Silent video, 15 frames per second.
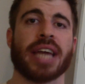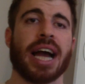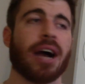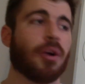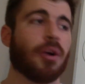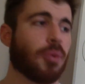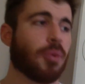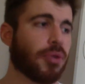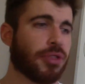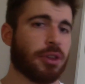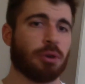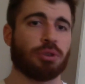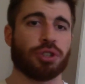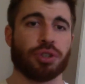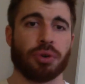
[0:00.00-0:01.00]
out with
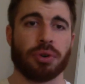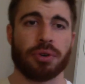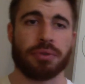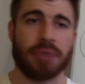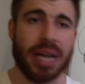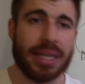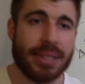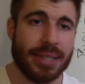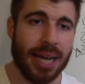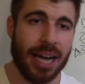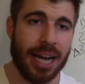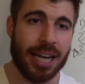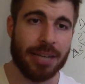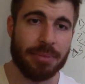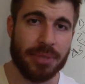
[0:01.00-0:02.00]
those shorter rest
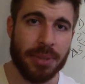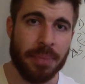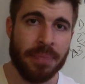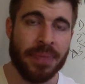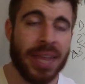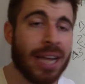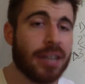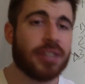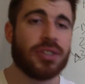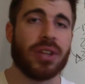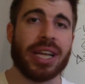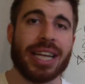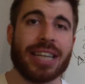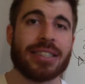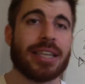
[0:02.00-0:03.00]
times. So
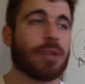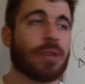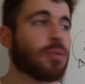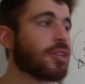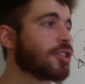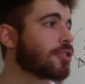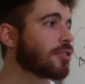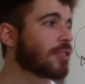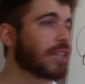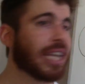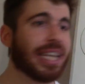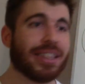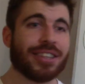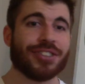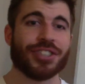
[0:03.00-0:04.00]
like I said, when you're
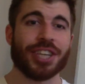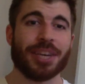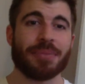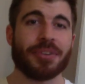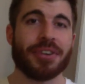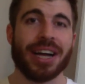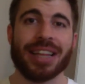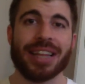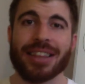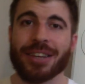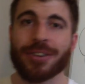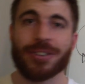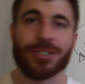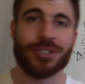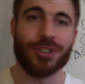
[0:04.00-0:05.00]
in the gym, you're not there
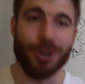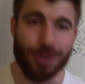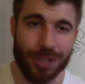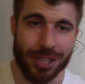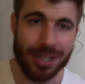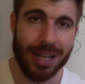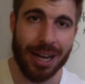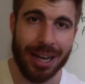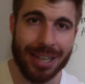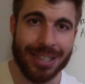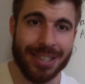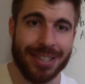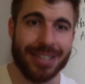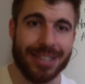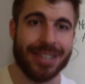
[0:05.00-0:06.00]
to
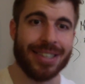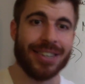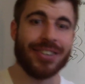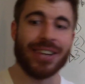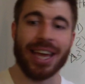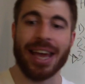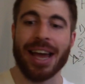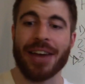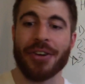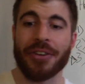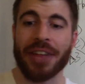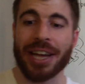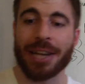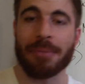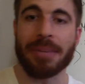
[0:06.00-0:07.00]
socialize, okay? I know
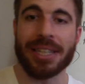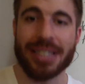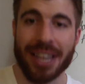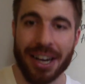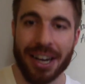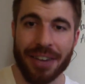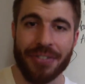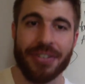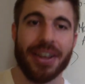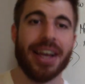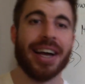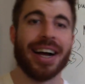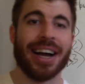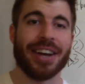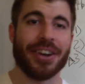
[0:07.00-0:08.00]
that can be tough.
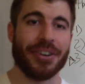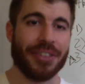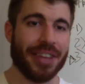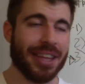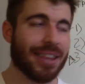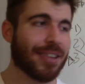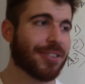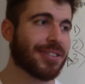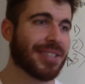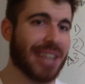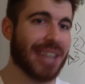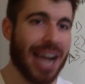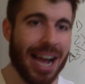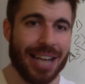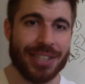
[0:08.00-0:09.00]
I know that there's
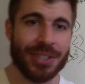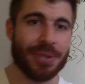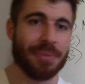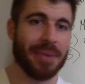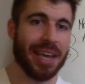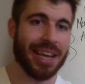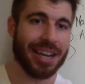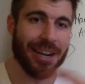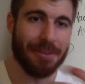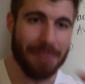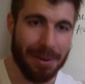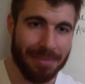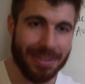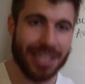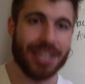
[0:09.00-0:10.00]
guys who may come
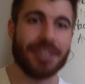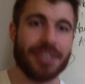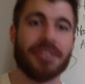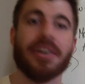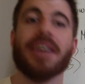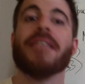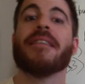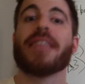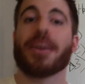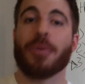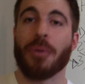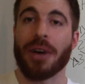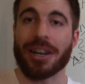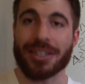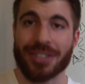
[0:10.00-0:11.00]
up to you,
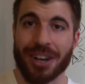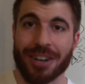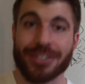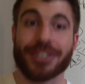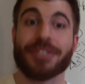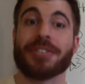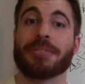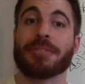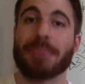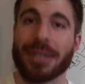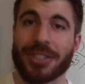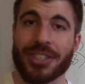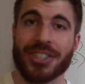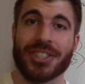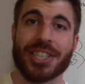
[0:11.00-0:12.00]
want to talk to you,
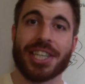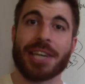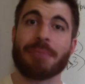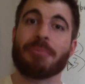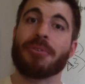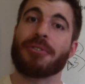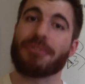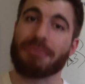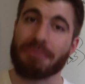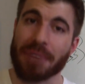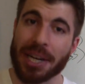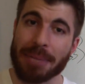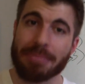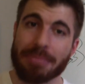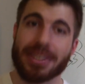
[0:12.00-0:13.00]
especially as you get more
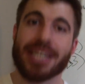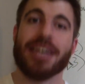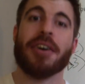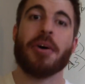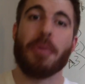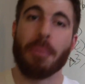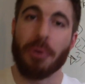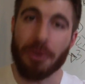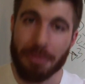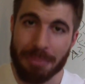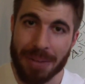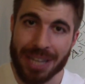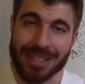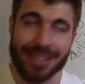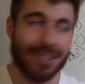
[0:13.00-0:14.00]
ripped, more
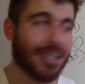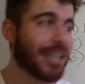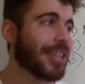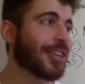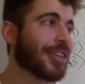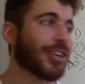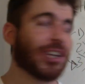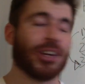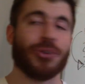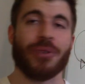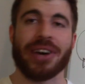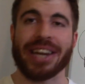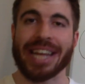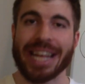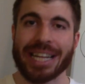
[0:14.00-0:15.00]
muscly. They're going to
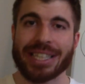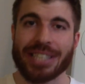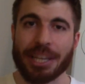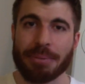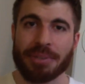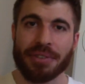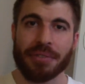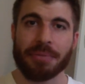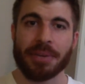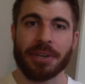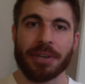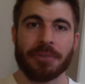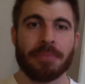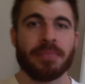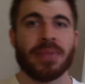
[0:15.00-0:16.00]
want to get tips from
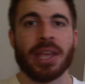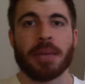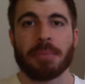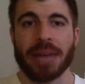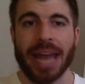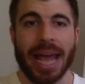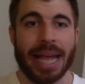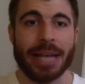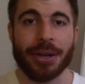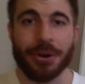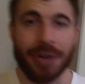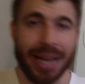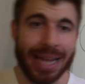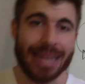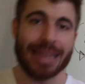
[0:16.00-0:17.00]
you. But hey,
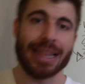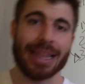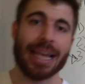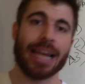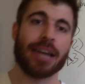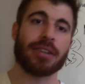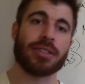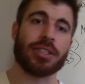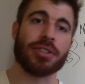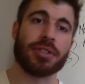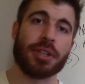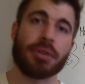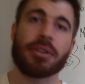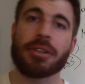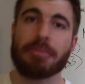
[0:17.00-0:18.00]
you're in there to
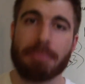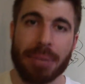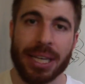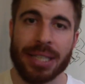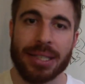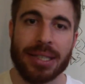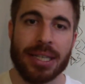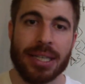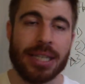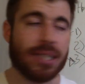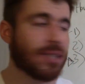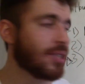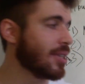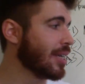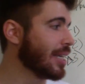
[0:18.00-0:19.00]
do your
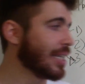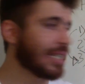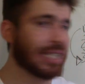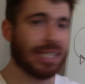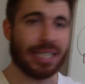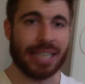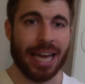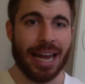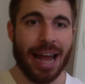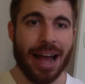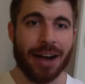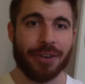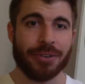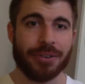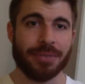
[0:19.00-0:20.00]
business, get
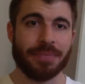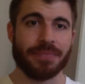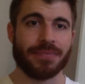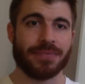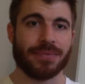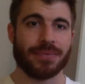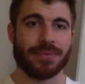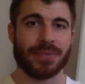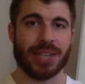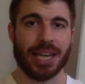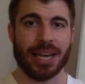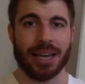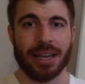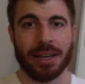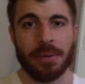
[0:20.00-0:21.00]
out,
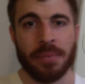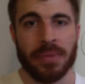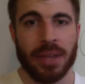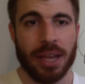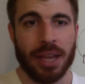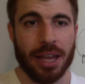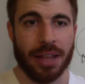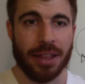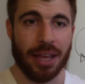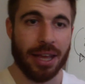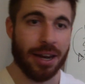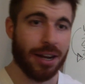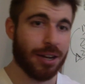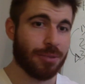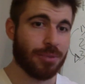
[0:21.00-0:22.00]
okay, and
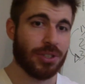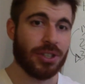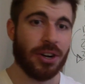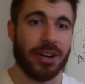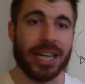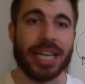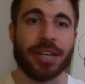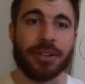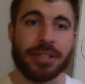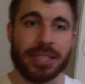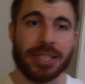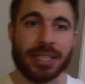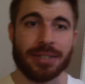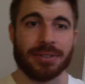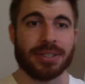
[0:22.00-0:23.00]
then um, start
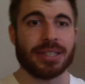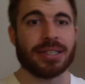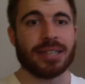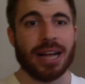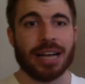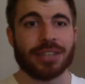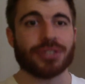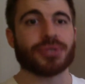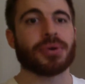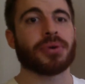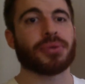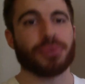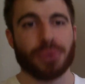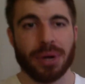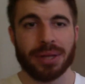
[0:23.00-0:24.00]
increasing your
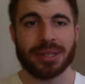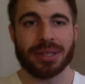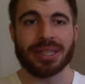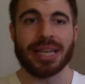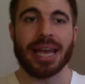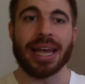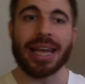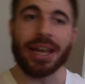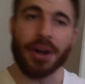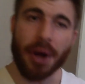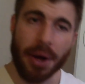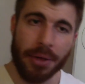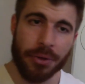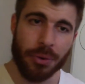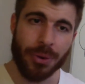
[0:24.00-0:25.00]
testosterone throughout the day in
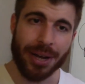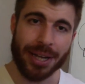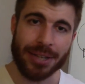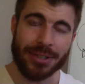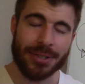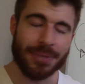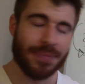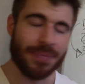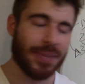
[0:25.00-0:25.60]
other ways.